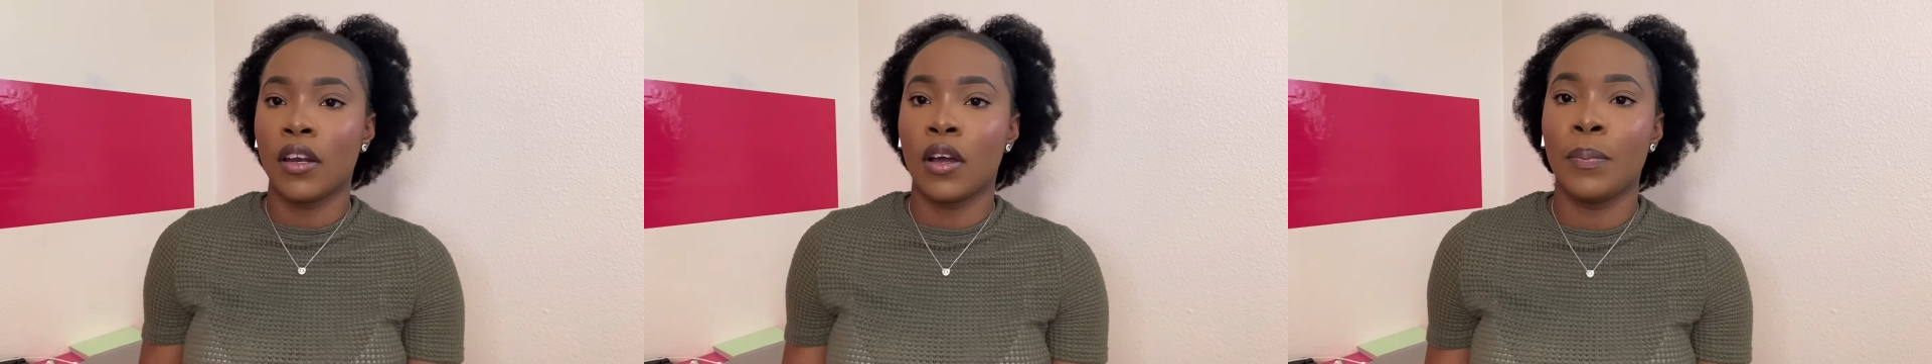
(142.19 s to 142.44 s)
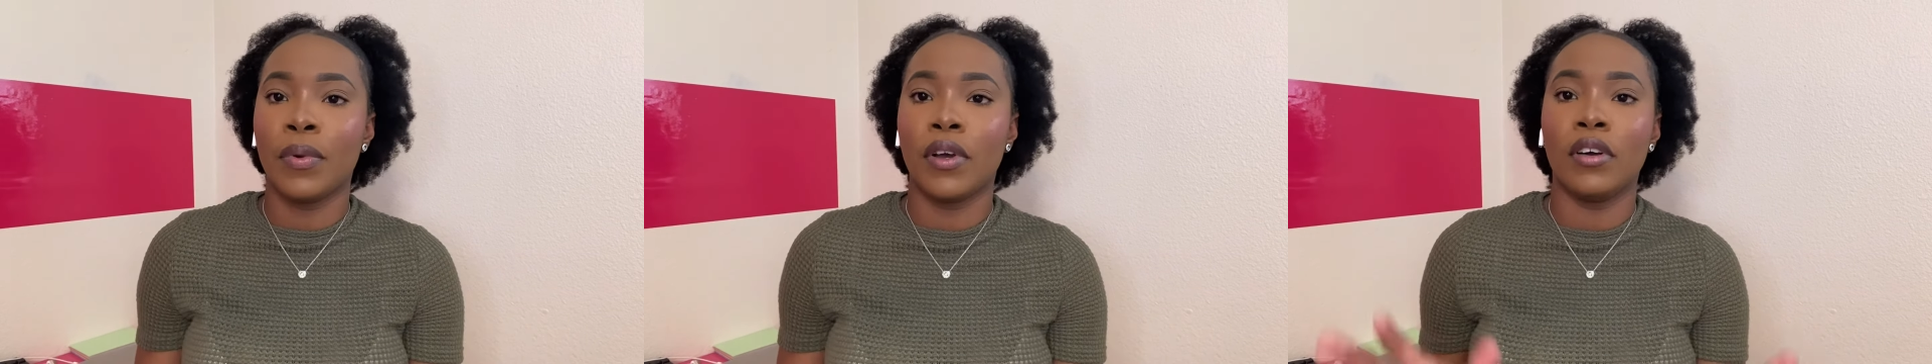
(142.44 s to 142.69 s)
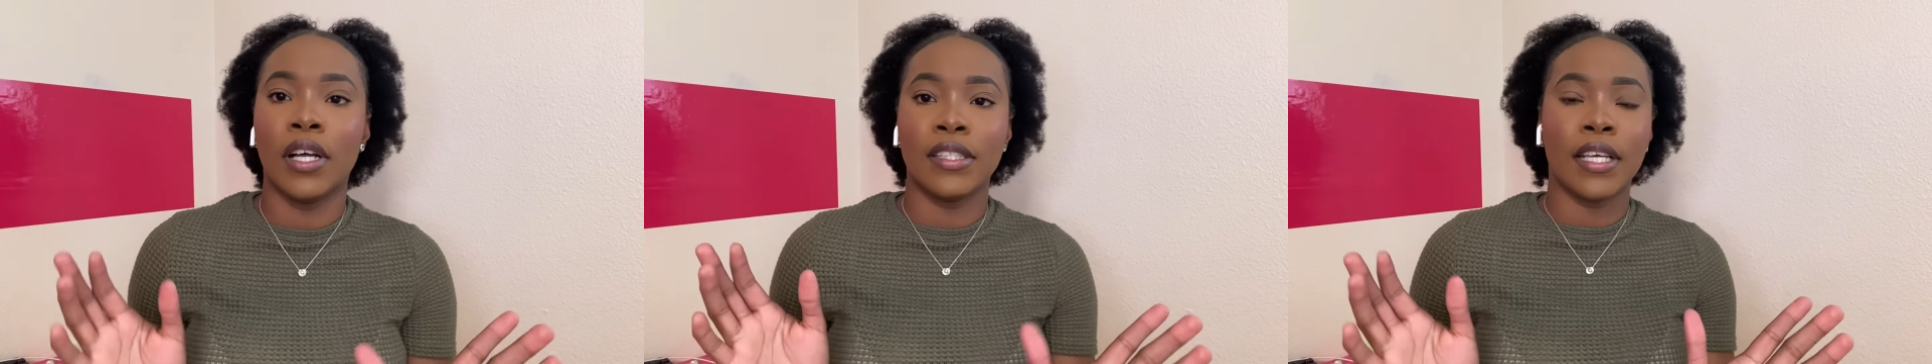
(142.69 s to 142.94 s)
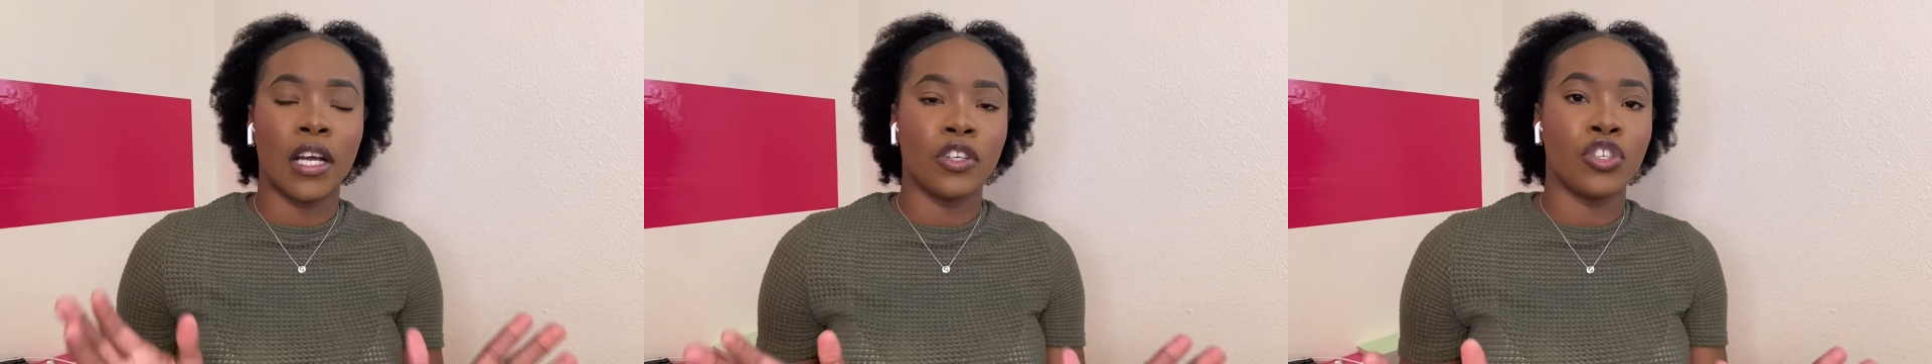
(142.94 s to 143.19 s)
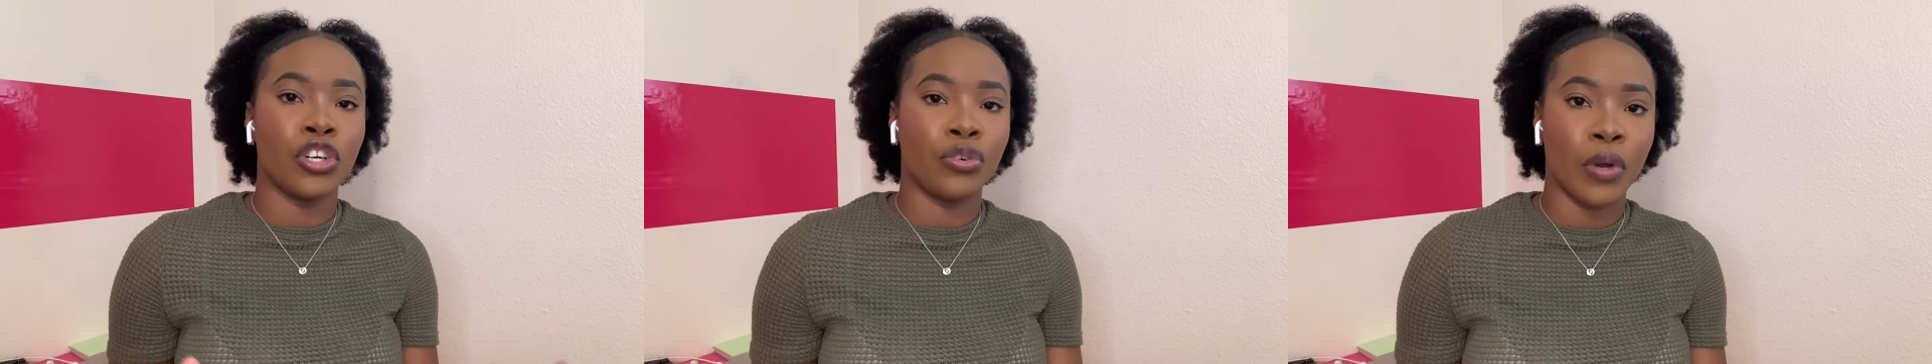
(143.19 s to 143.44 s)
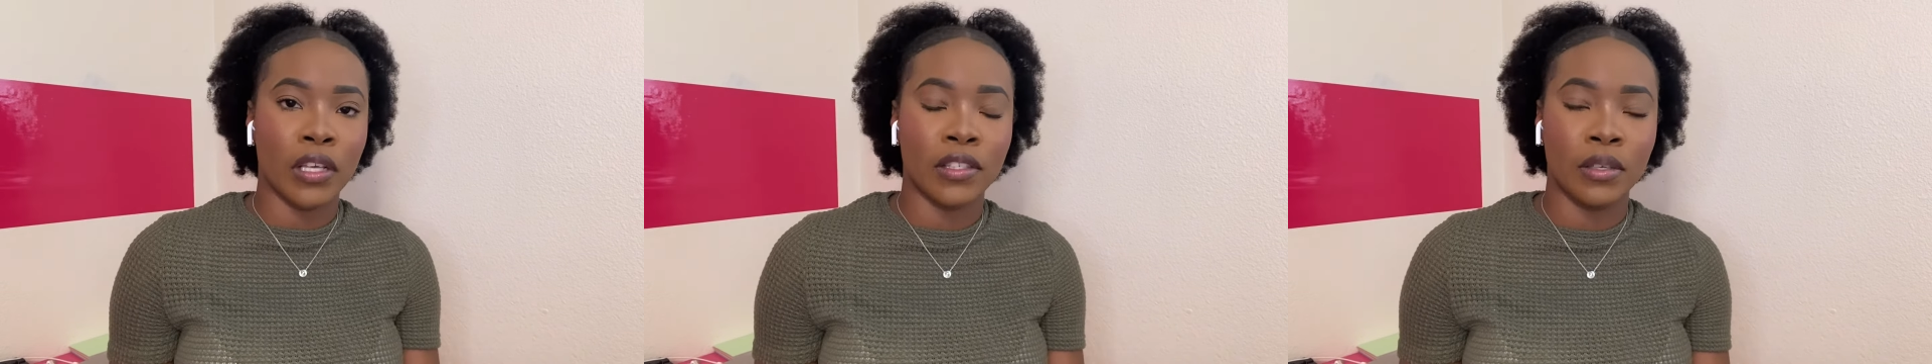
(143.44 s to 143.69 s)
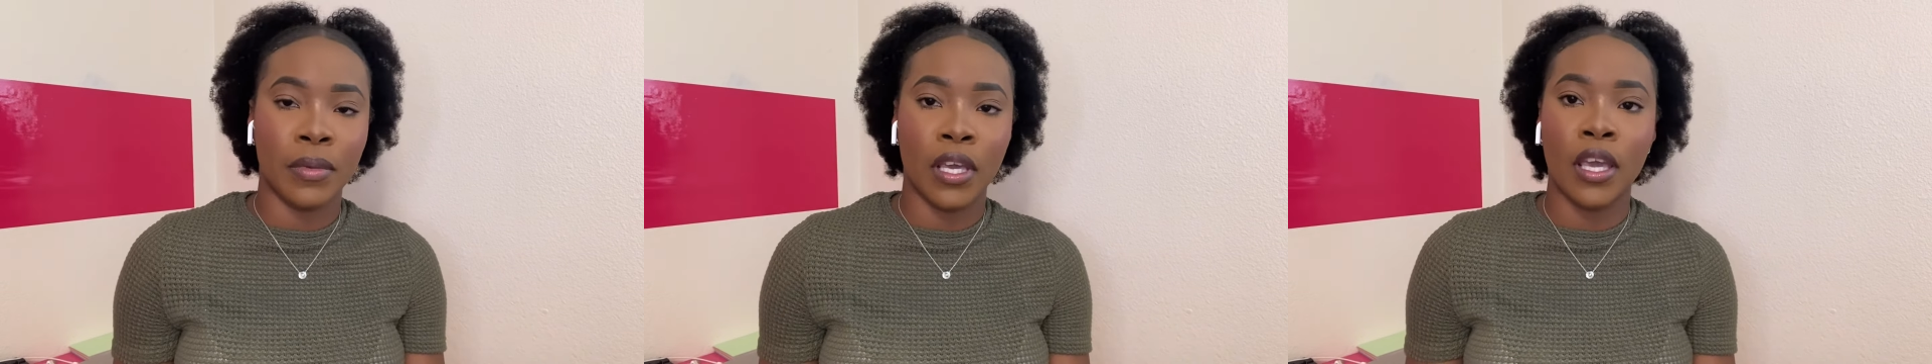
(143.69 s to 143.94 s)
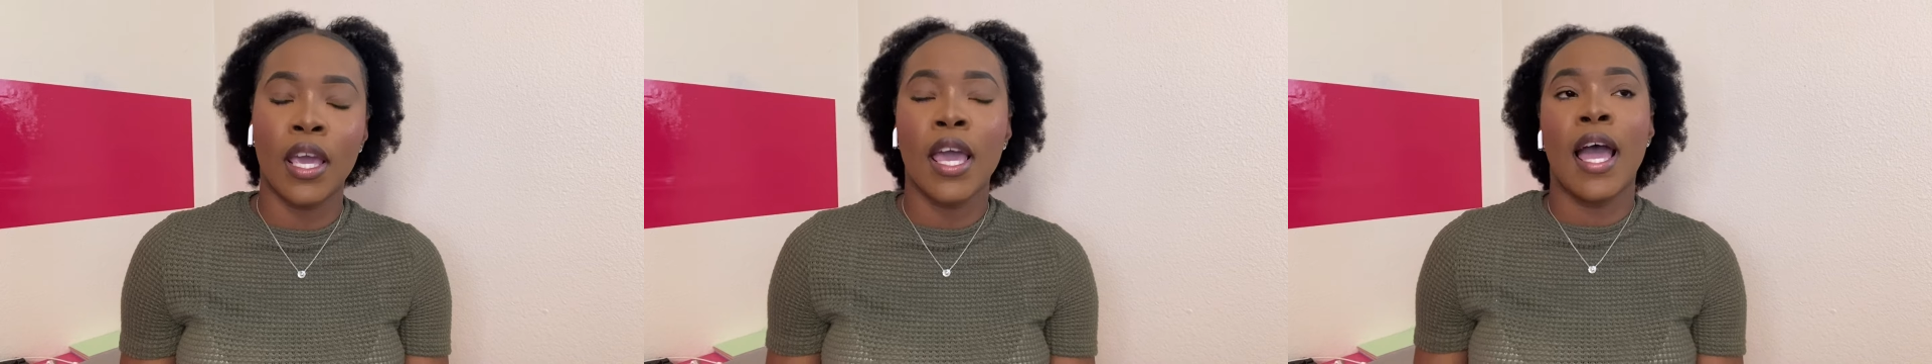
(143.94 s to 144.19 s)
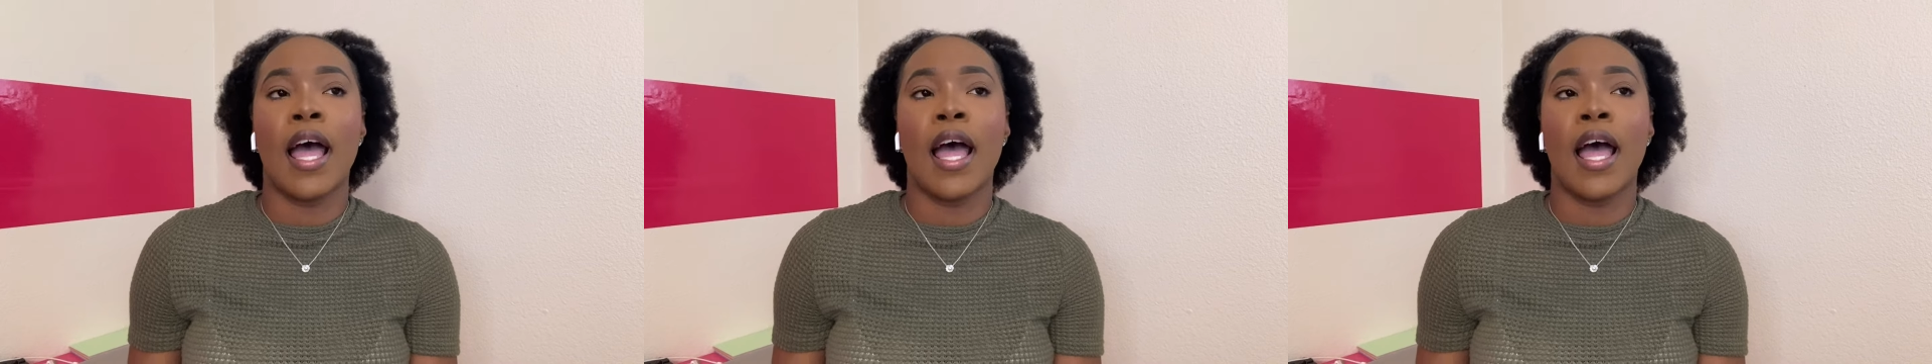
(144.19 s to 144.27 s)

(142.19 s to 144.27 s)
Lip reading: up, attach your resume,